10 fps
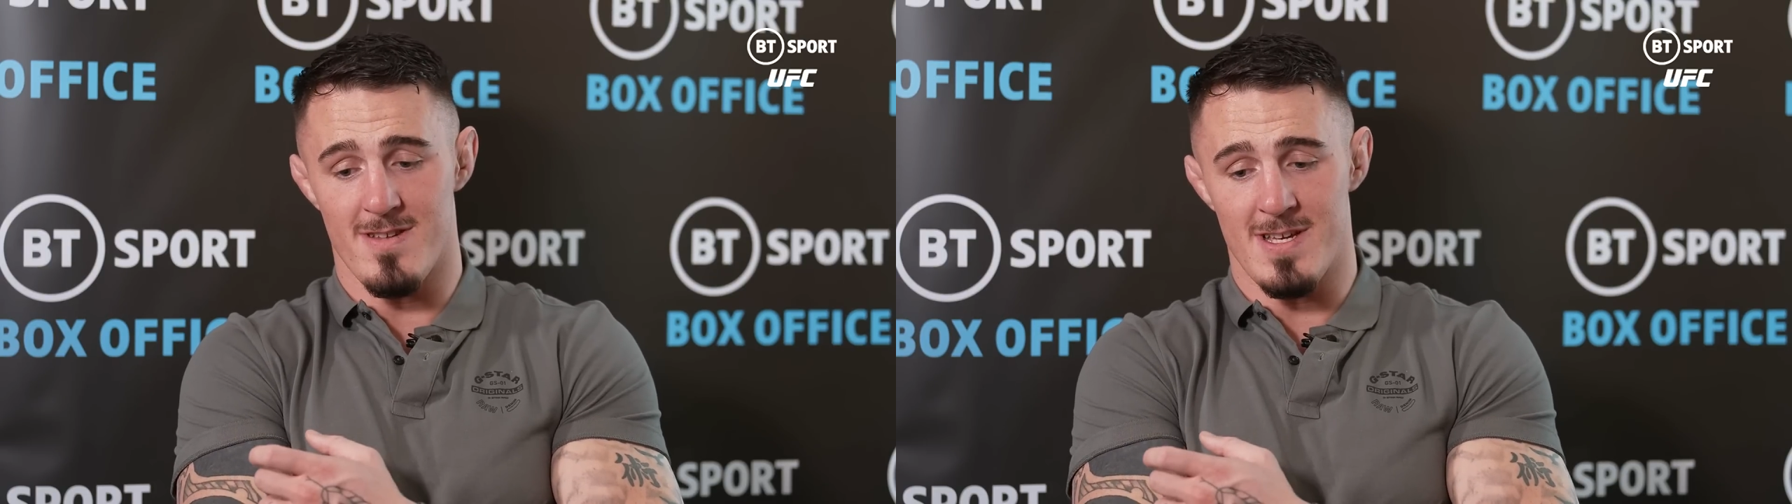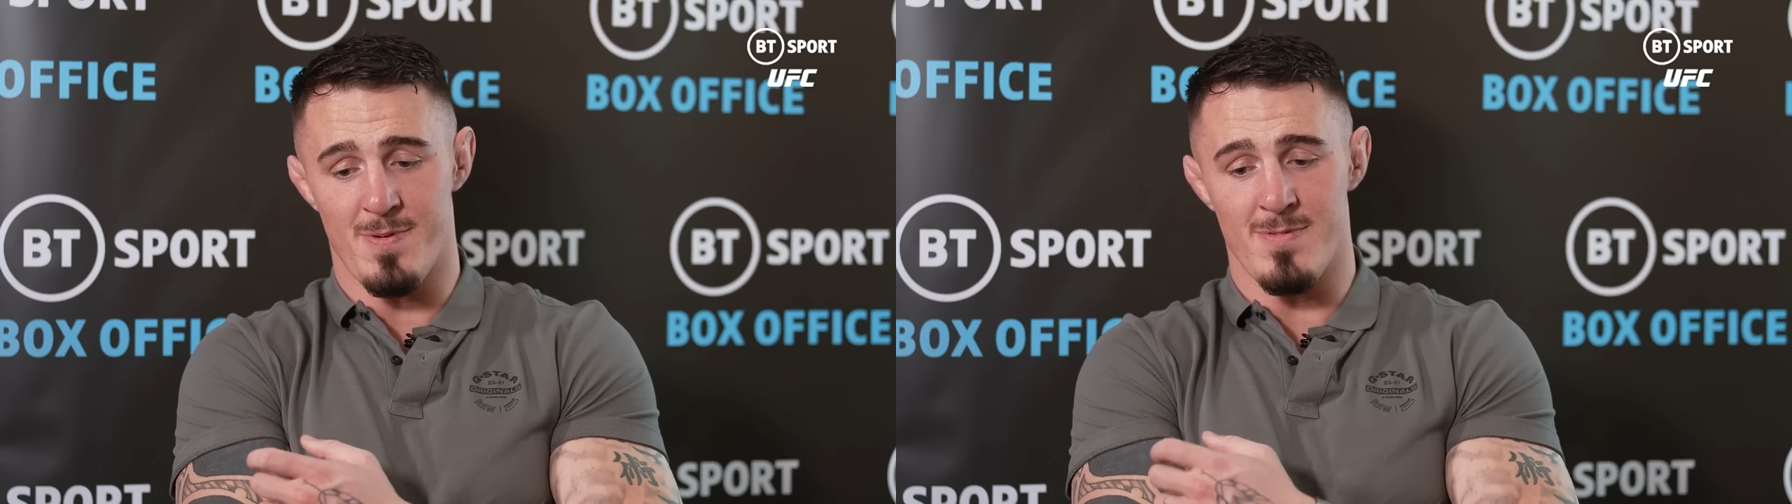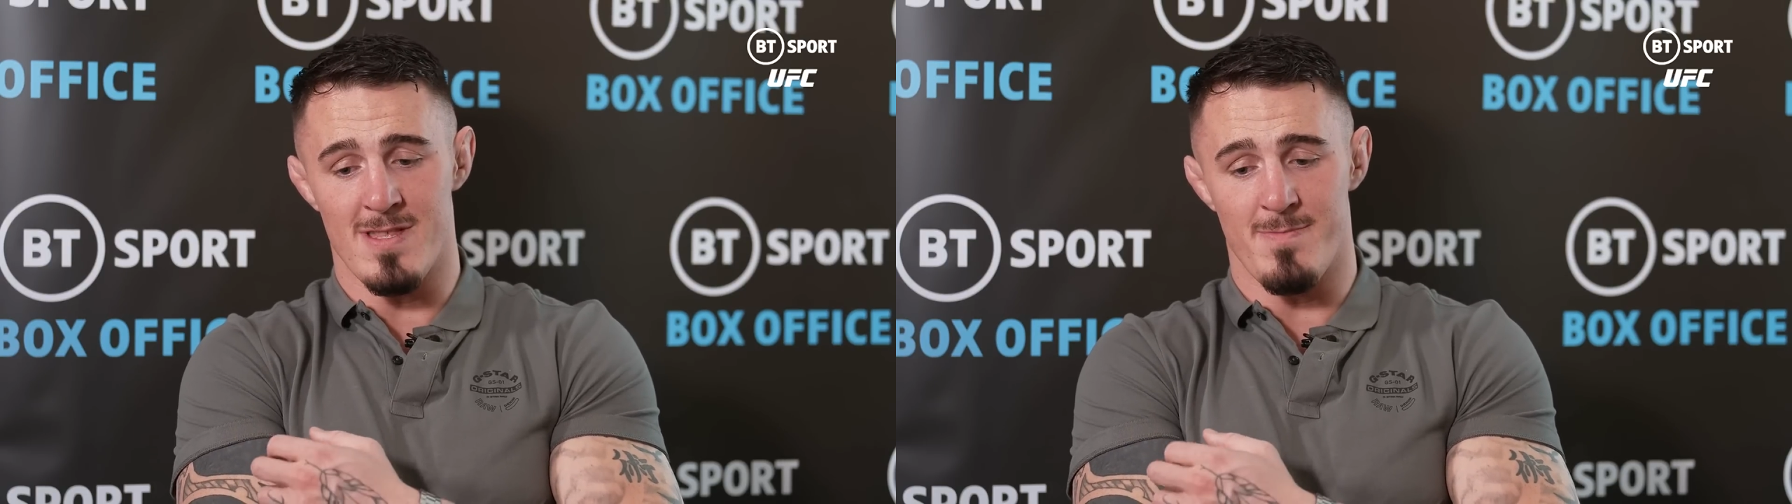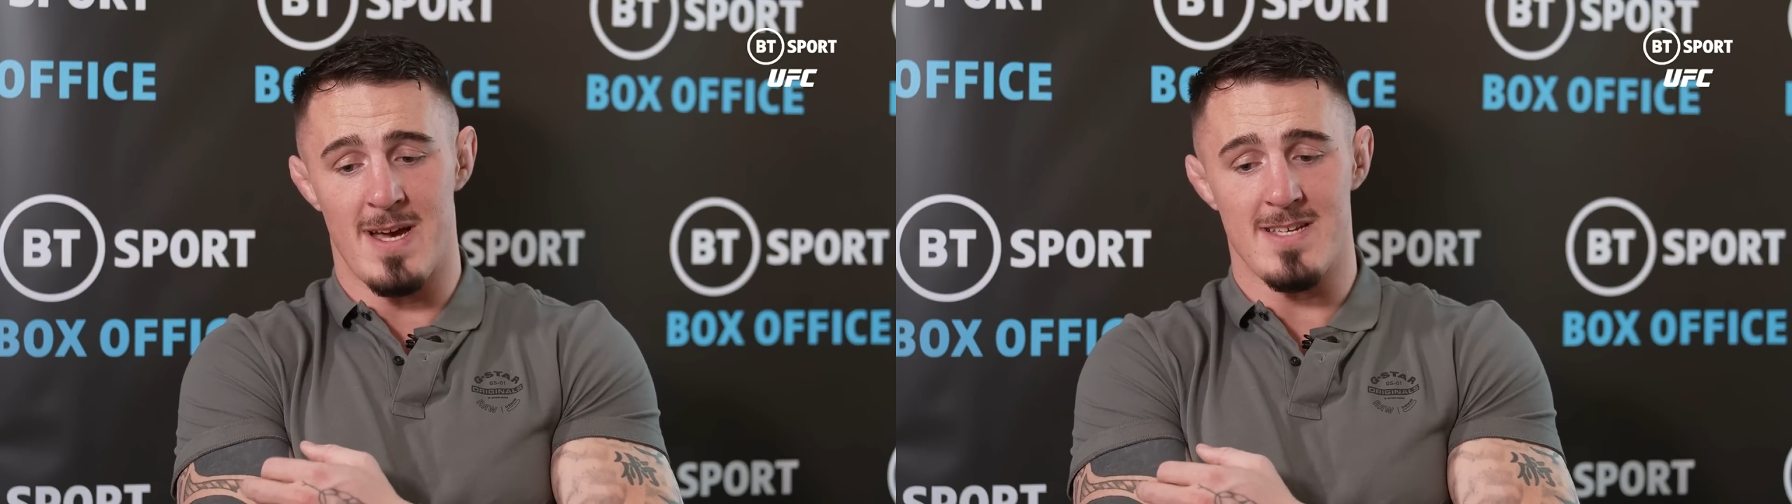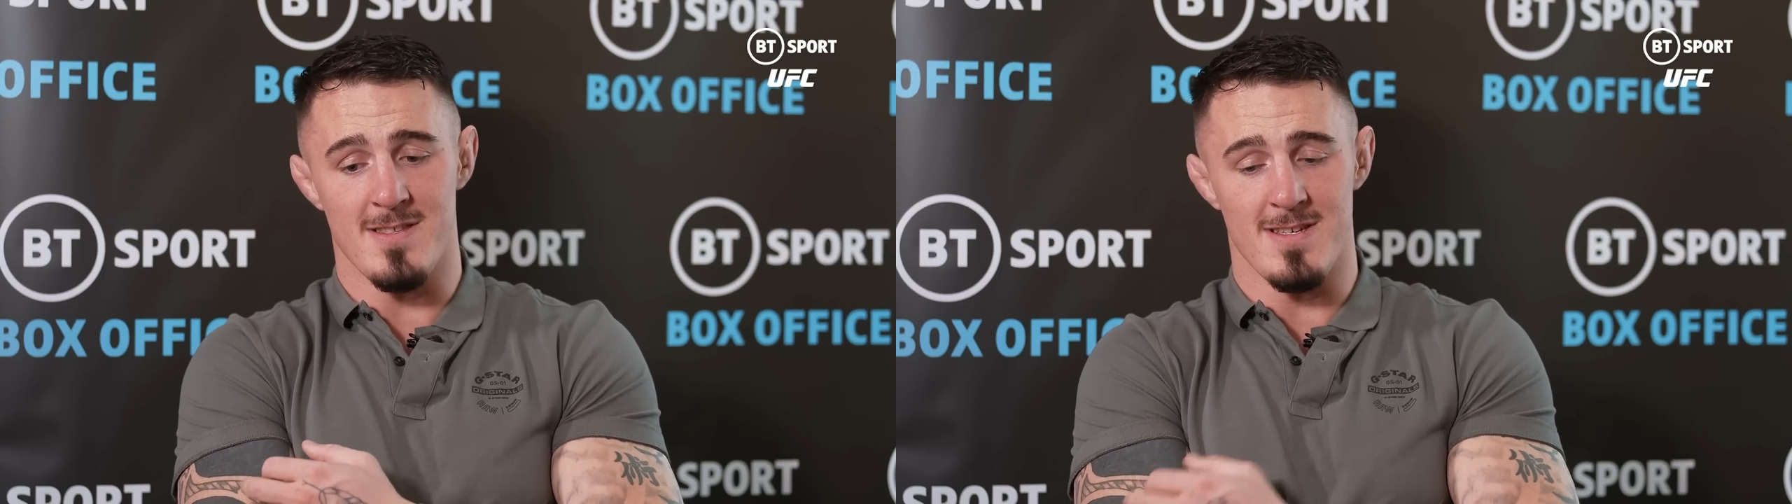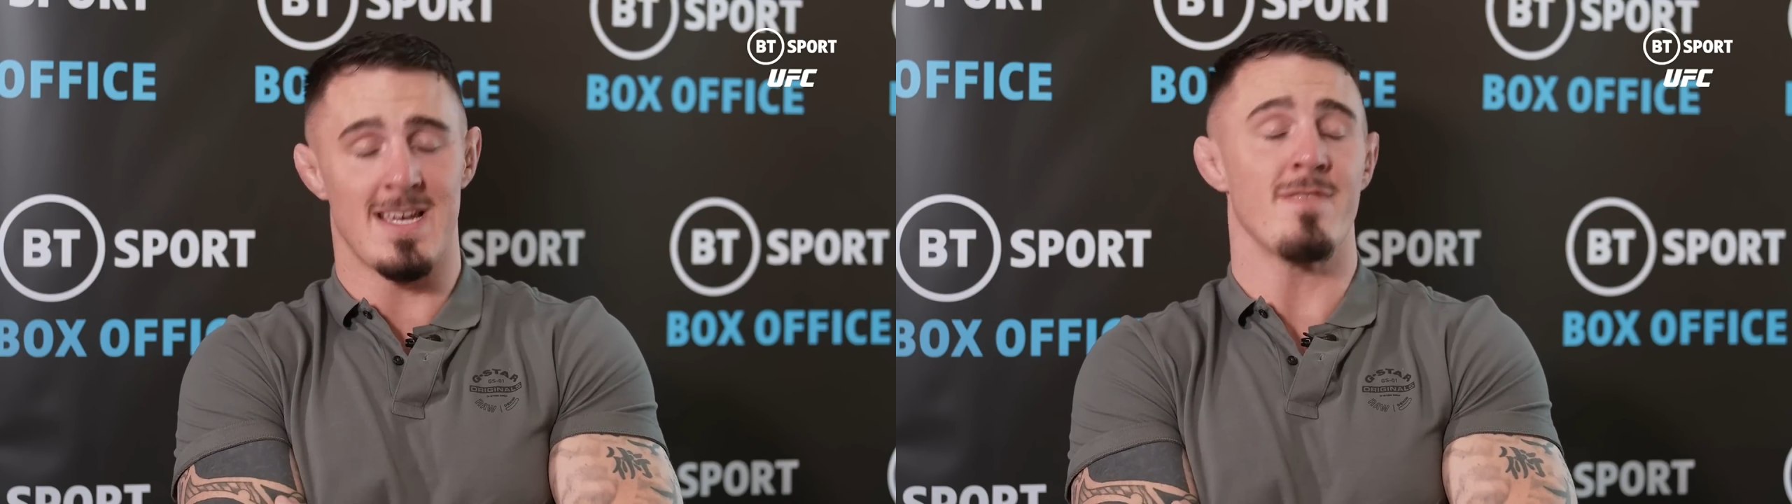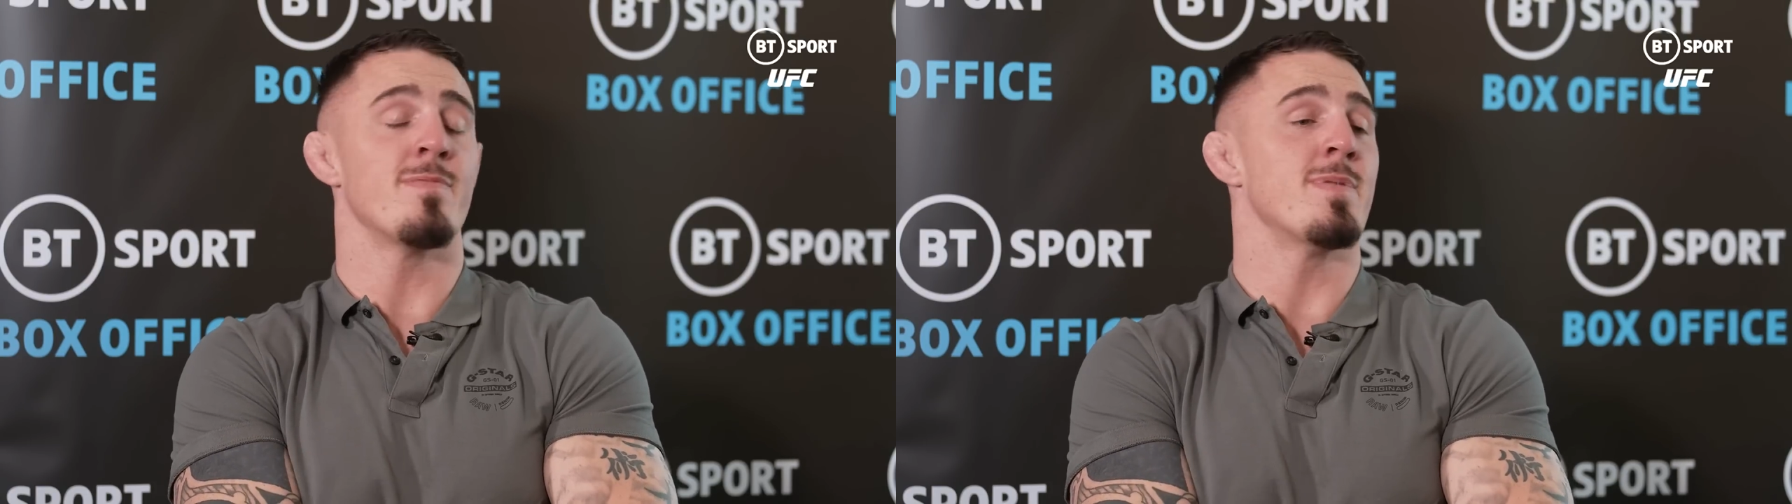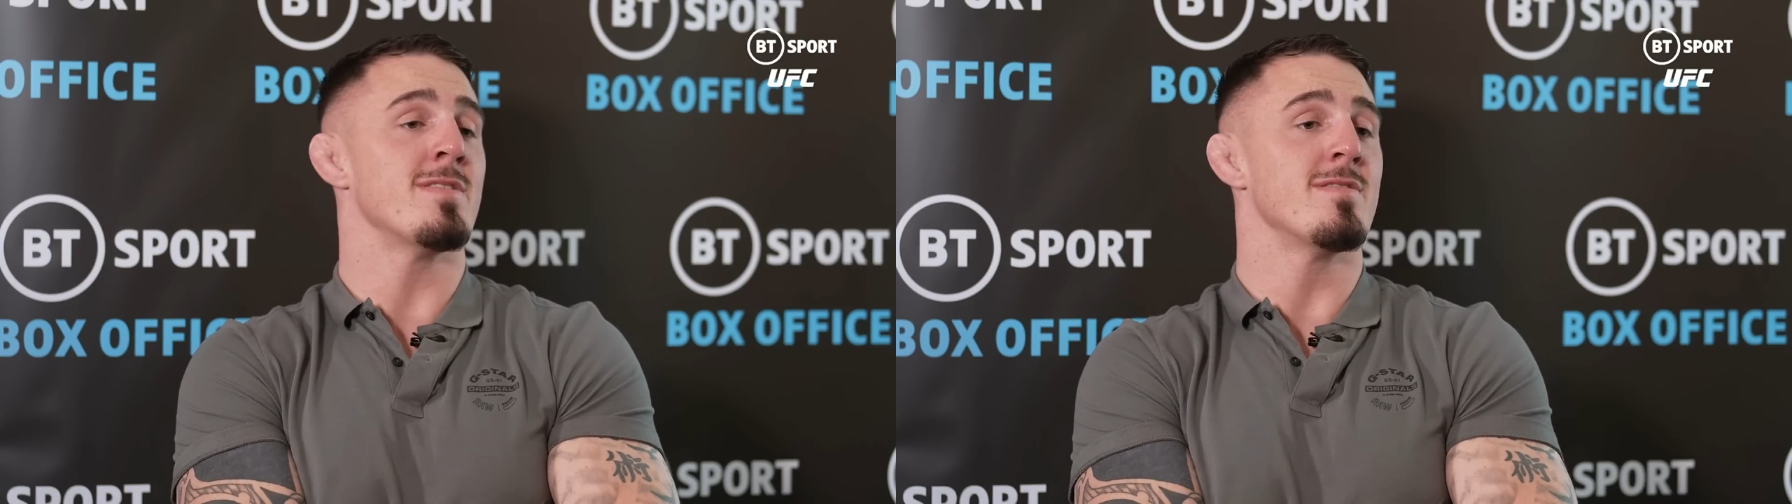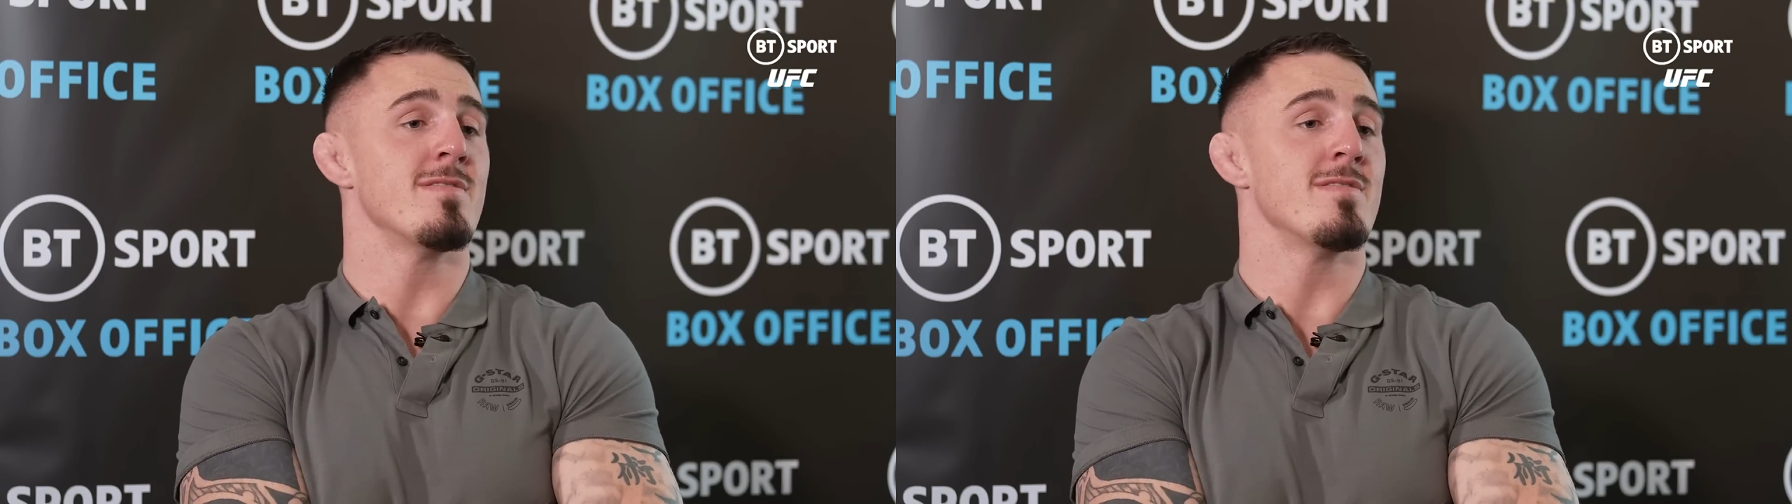is probably the best that it's ever been,